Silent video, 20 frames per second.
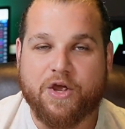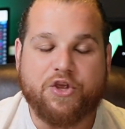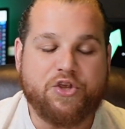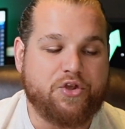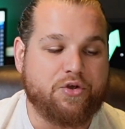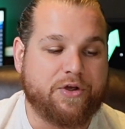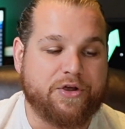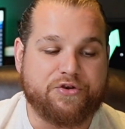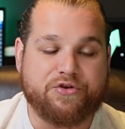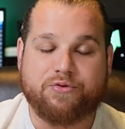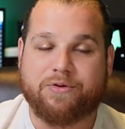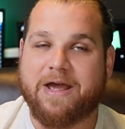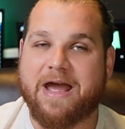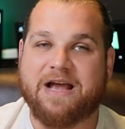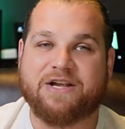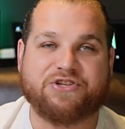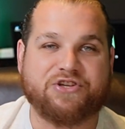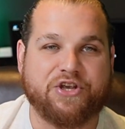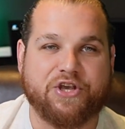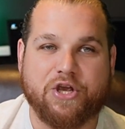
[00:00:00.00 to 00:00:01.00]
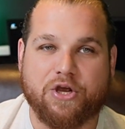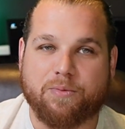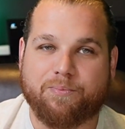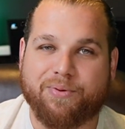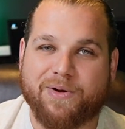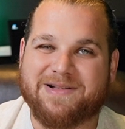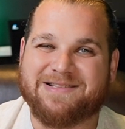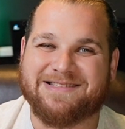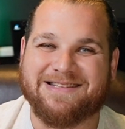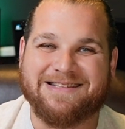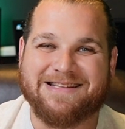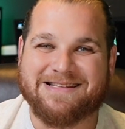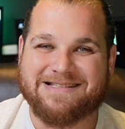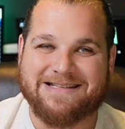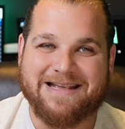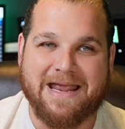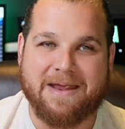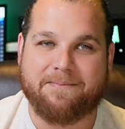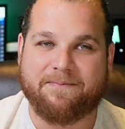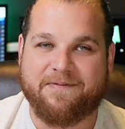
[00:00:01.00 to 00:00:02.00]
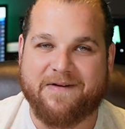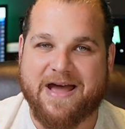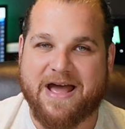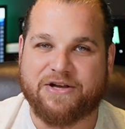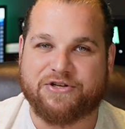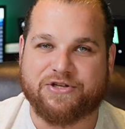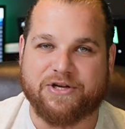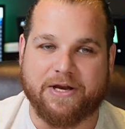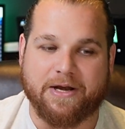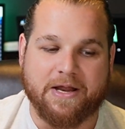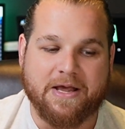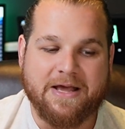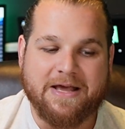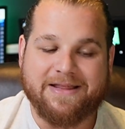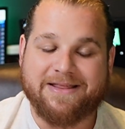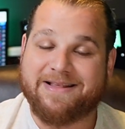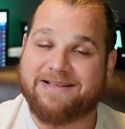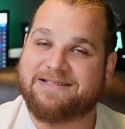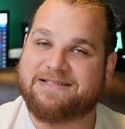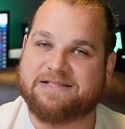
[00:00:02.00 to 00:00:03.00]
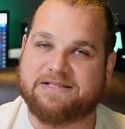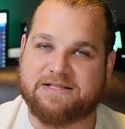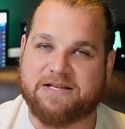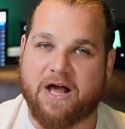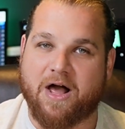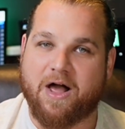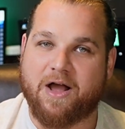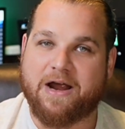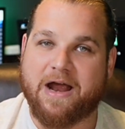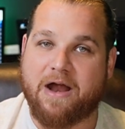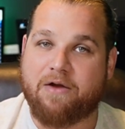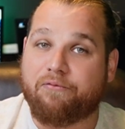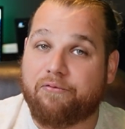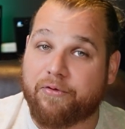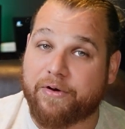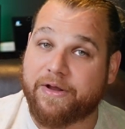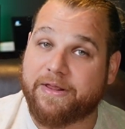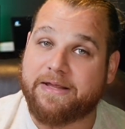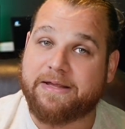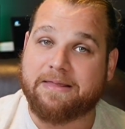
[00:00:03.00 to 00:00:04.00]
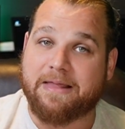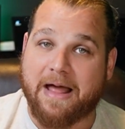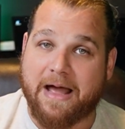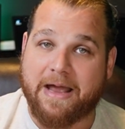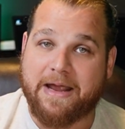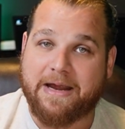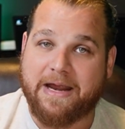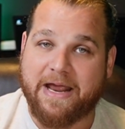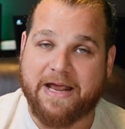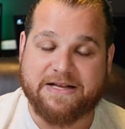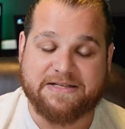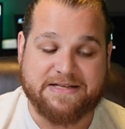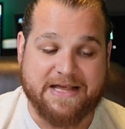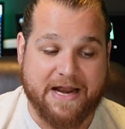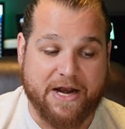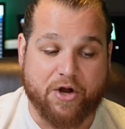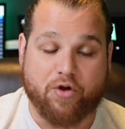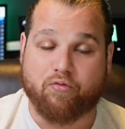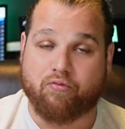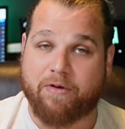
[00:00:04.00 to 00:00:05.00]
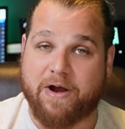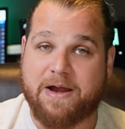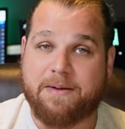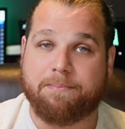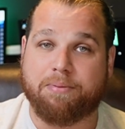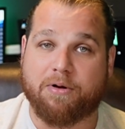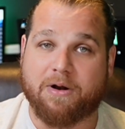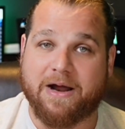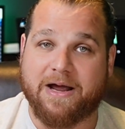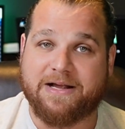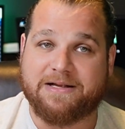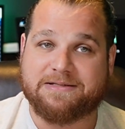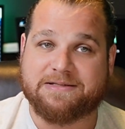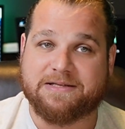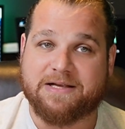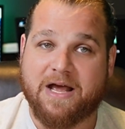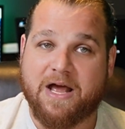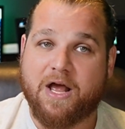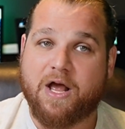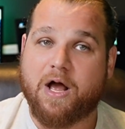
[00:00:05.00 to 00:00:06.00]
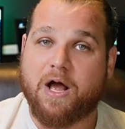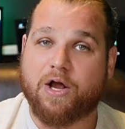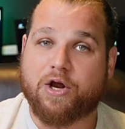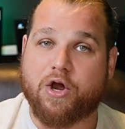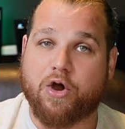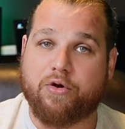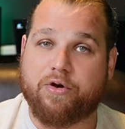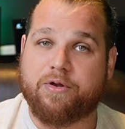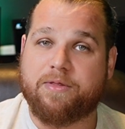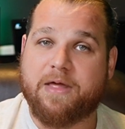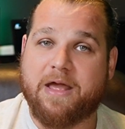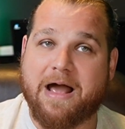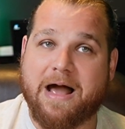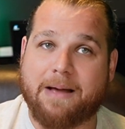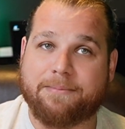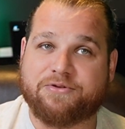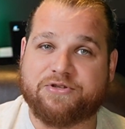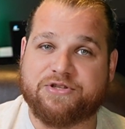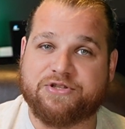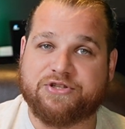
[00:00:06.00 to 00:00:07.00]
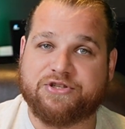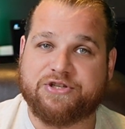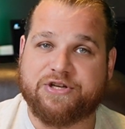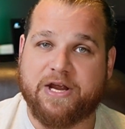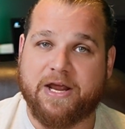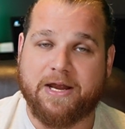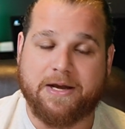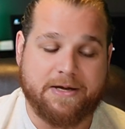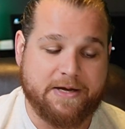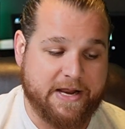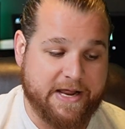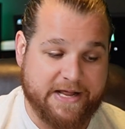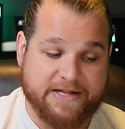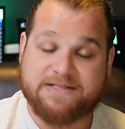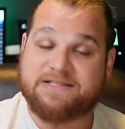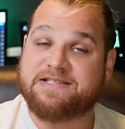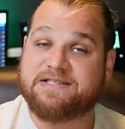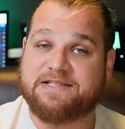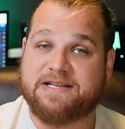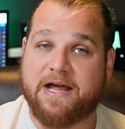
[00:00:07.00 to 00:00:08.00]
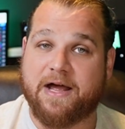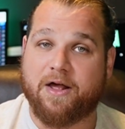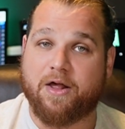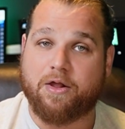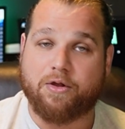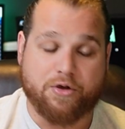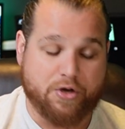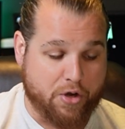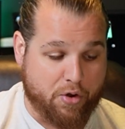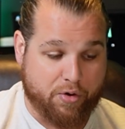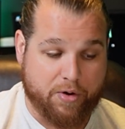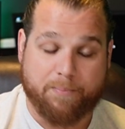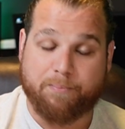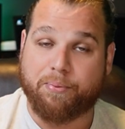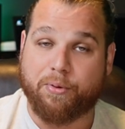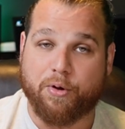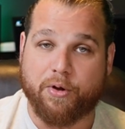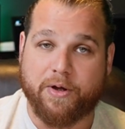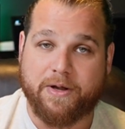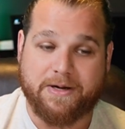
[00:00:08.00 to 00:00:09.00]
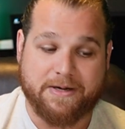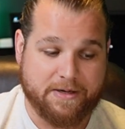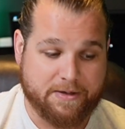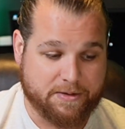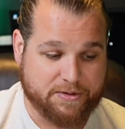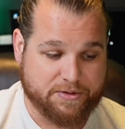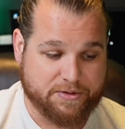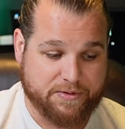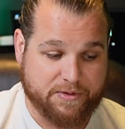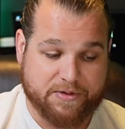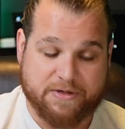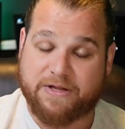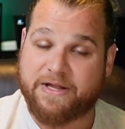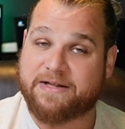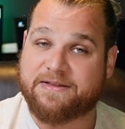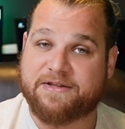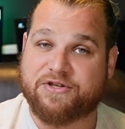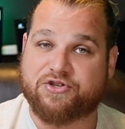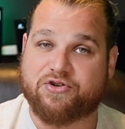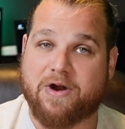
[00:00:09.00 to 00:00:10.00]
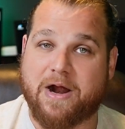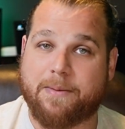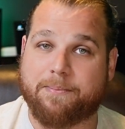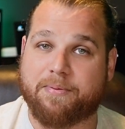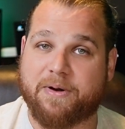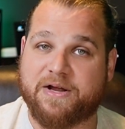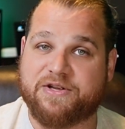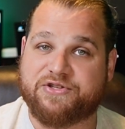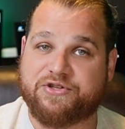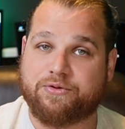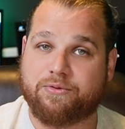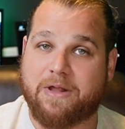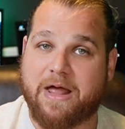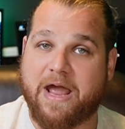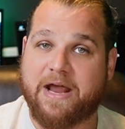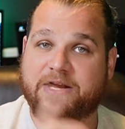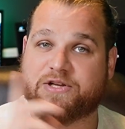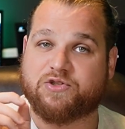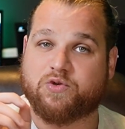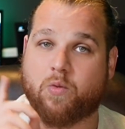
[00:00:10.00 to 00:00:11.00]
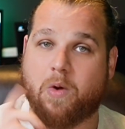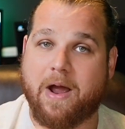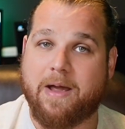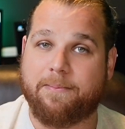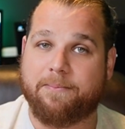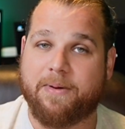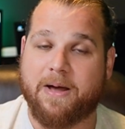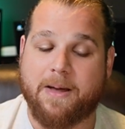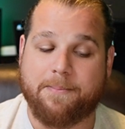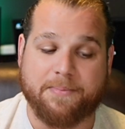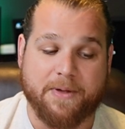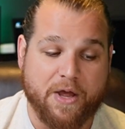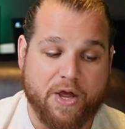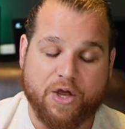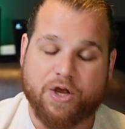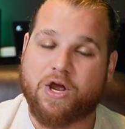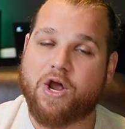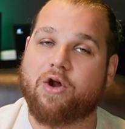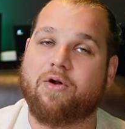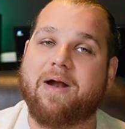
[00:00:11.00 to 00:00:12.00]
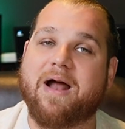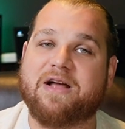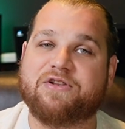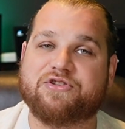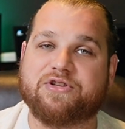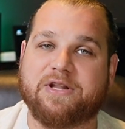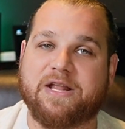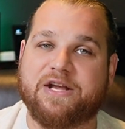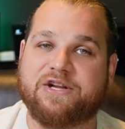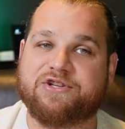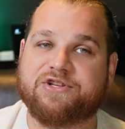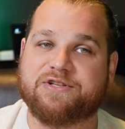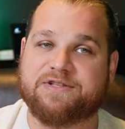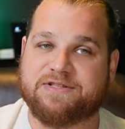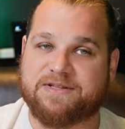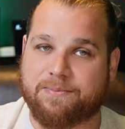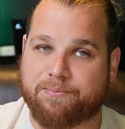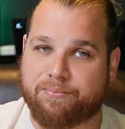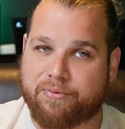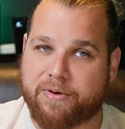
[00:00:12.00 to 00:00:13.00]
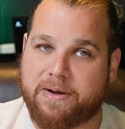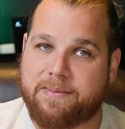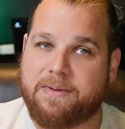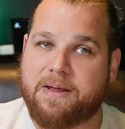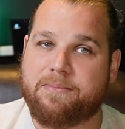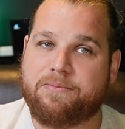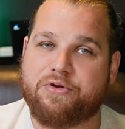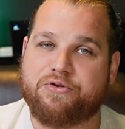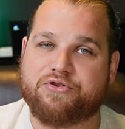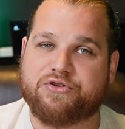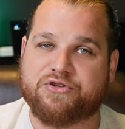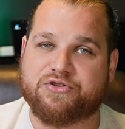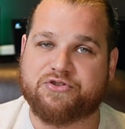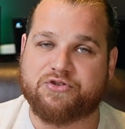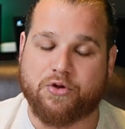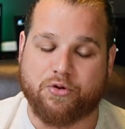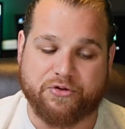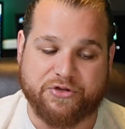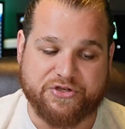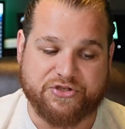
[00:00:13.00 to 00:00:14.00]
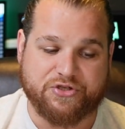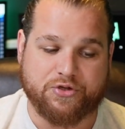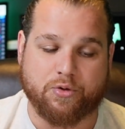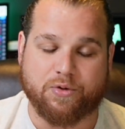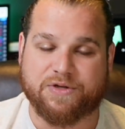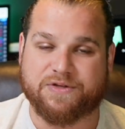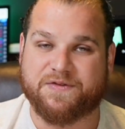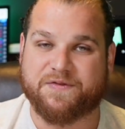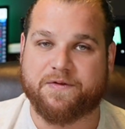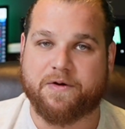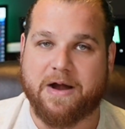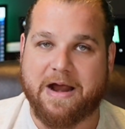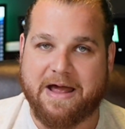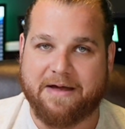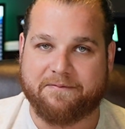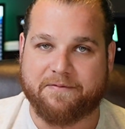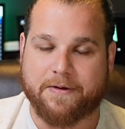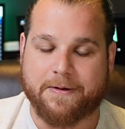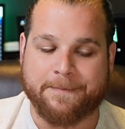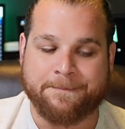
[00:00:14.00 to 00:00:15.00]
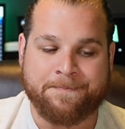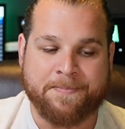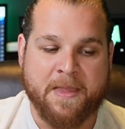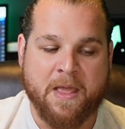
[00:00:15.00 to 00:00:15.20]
You could do cash secured puts in the same fashion. This stock I really like is at a great price. Go to the options chain, hit sell, go to put, click the strike price you like, swipe up, congratulations. The premium you just sold is yours forever.